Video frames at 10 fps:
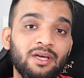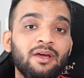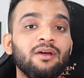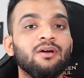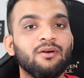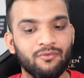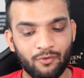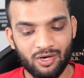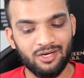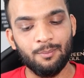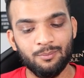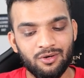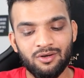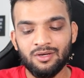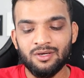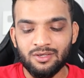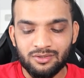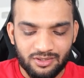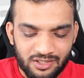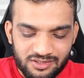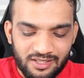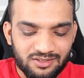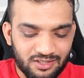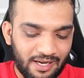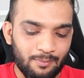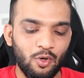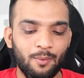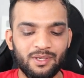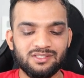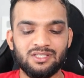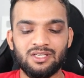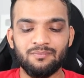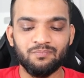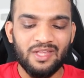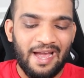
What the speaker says: there for a number. This is the time complexity